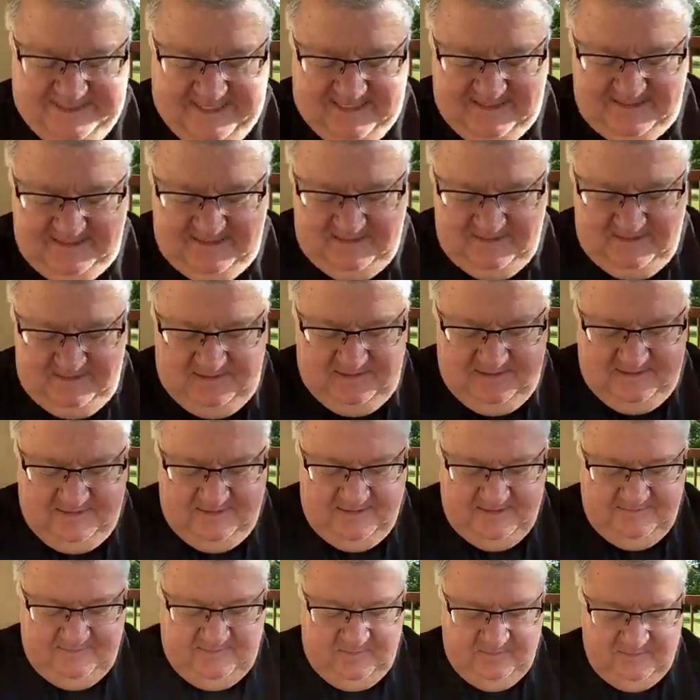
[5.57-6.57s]
Stanton
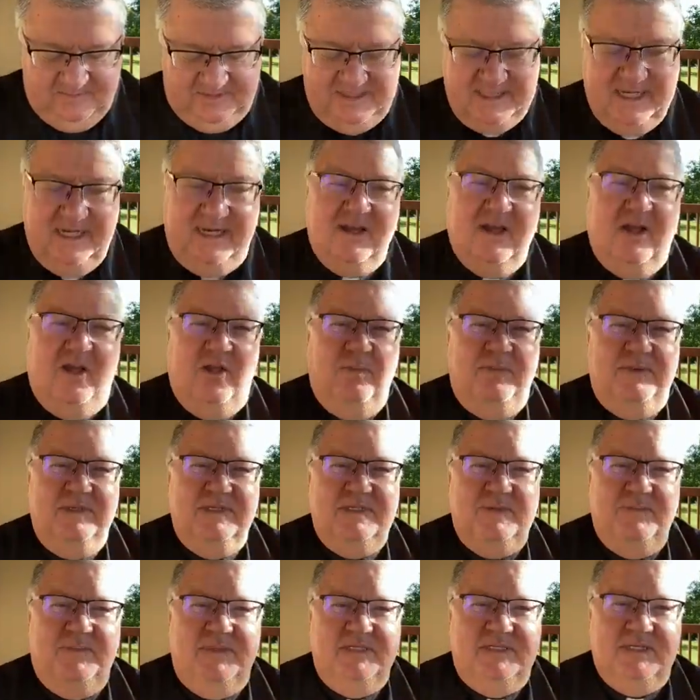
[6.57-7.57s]
from St.
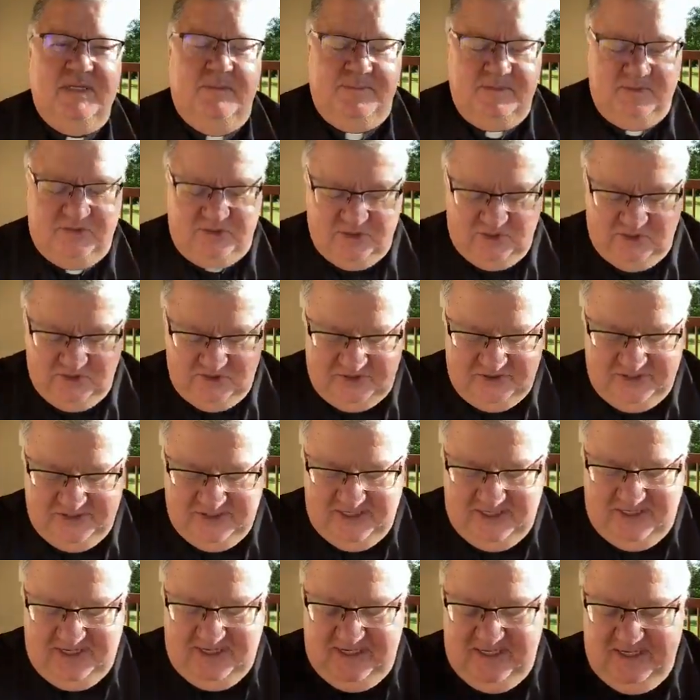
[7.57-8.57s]
Albans Episcopal Church
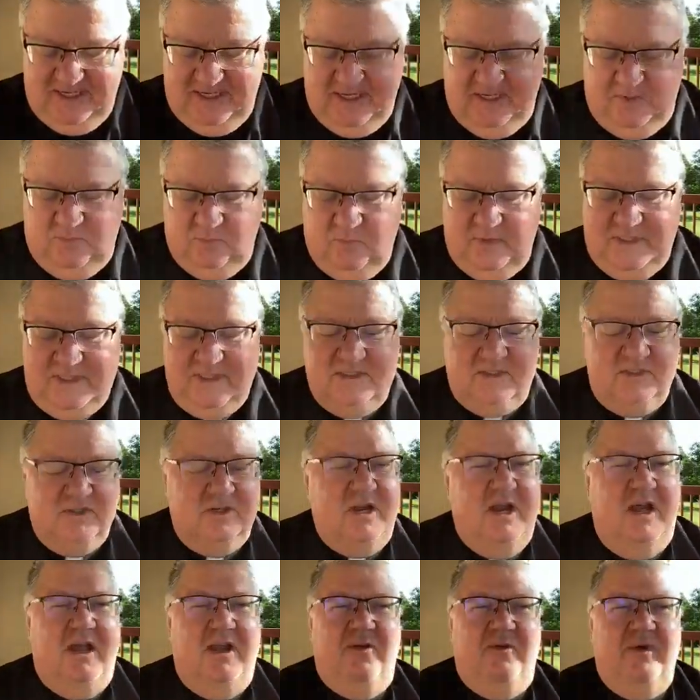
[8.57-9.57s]
in Windsor,
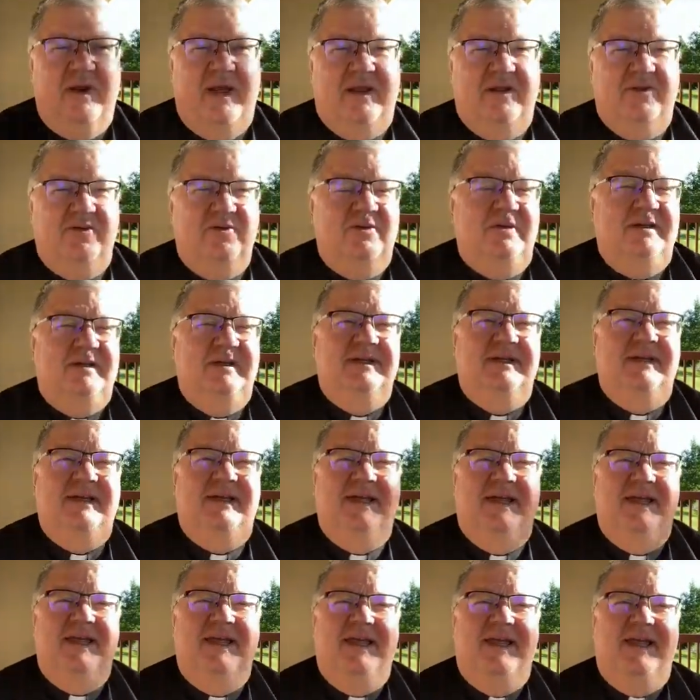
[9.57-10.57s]
Colorado.
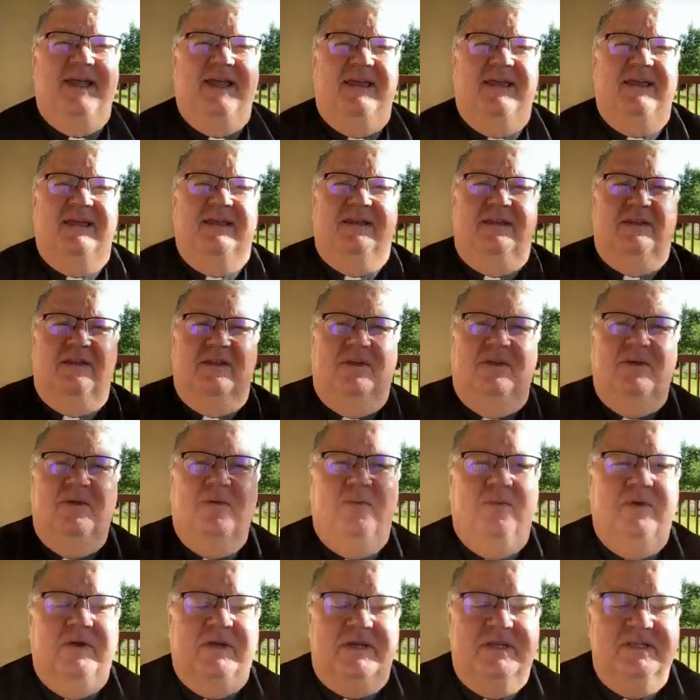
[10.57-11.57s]
And
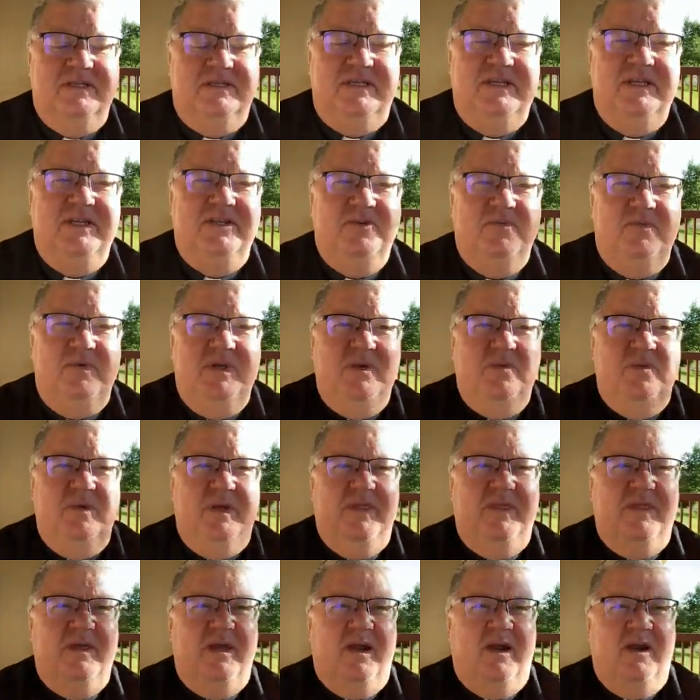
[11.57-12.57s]
we're continuing
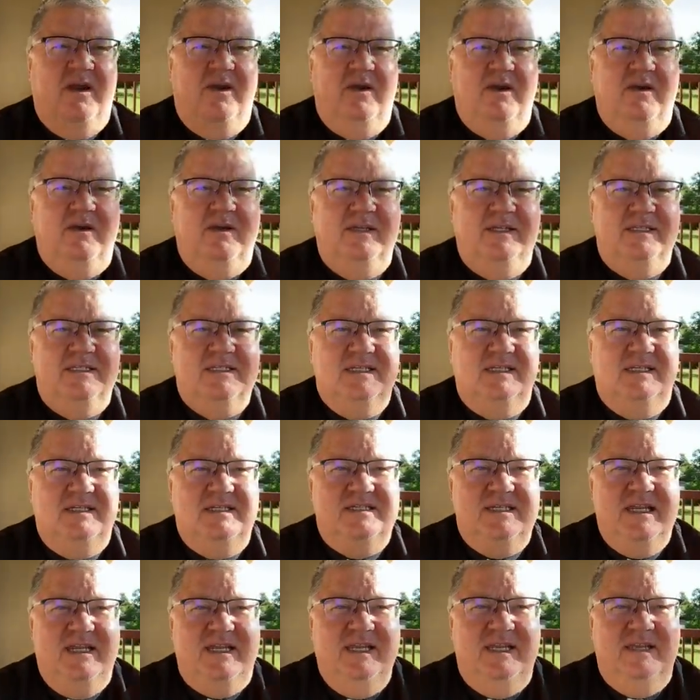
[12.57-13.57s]
with our, it's a
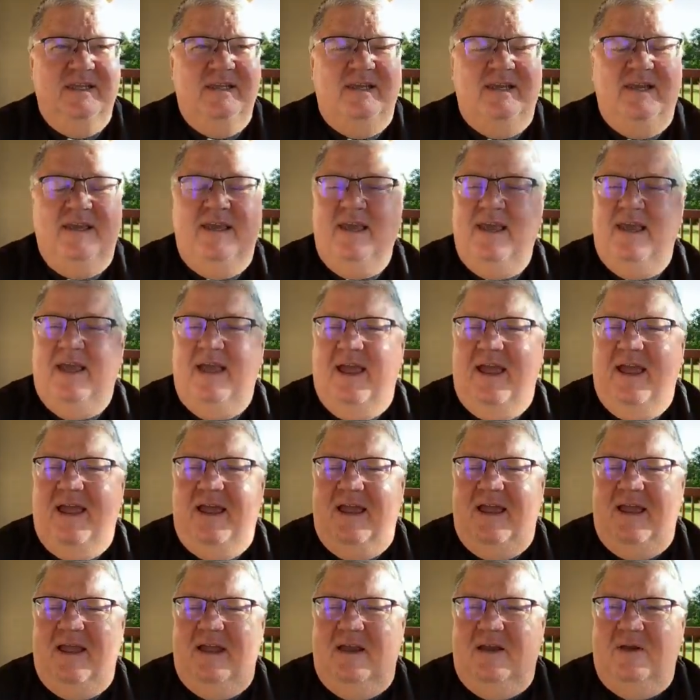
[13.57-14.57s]
little sunny,
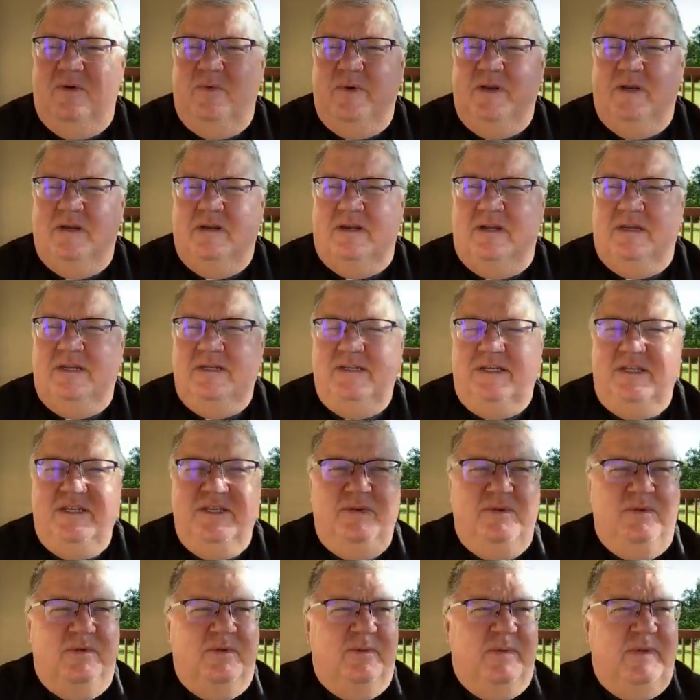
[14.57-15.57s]
uh, we're
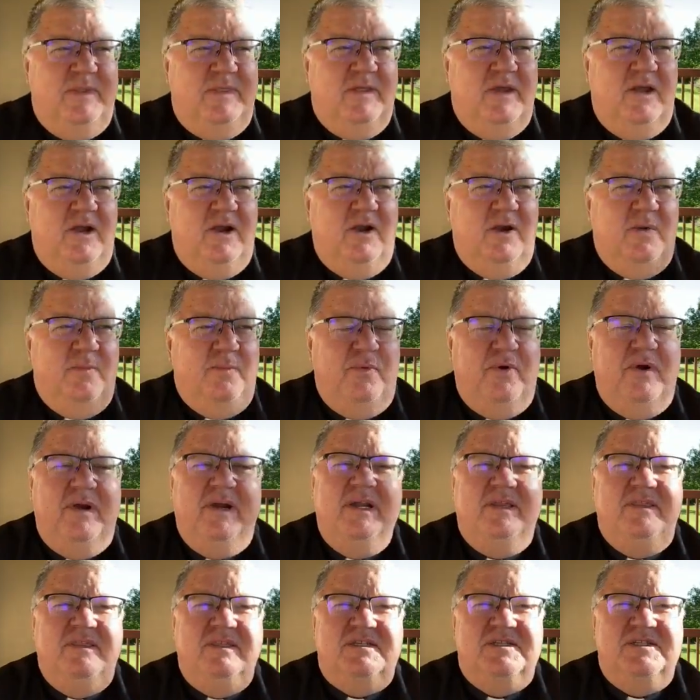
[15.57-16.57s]
continuing with our
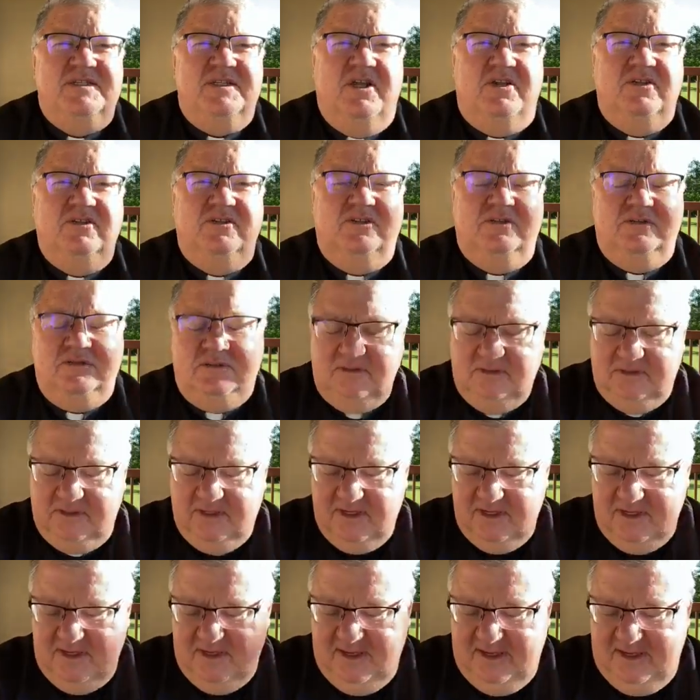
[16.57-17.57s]
Praying the Psalter,
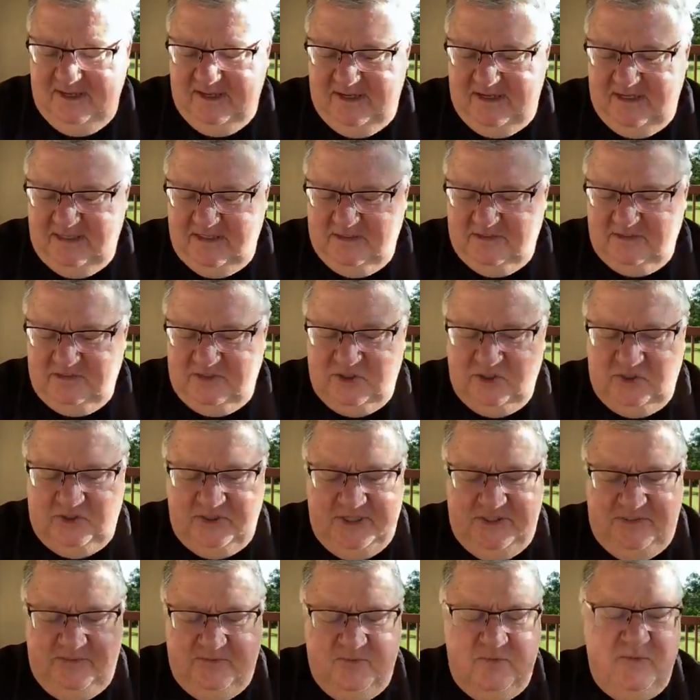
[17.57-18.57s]
uh, our
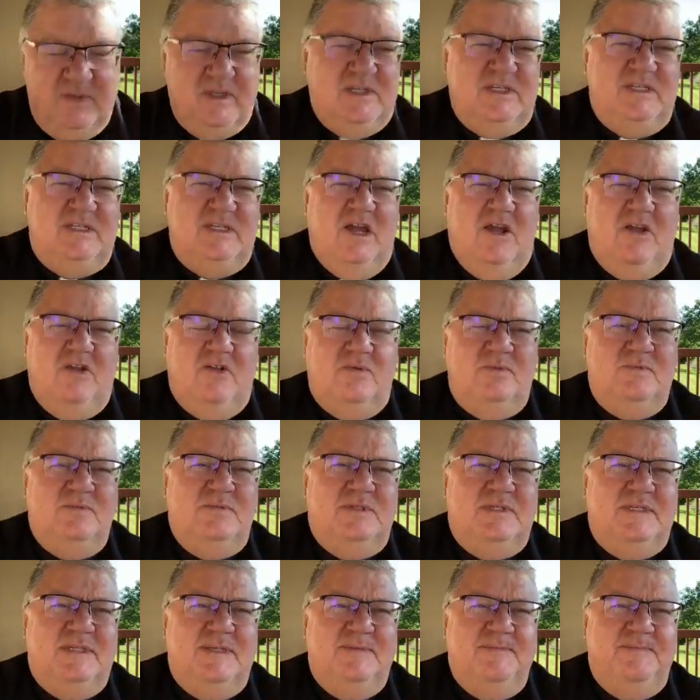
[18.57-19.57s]
journey through the
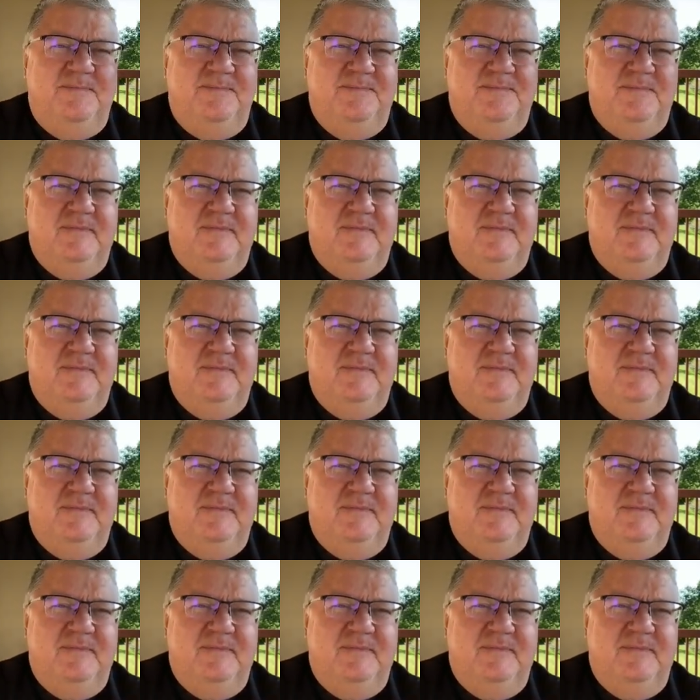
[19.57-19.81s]
Psalms.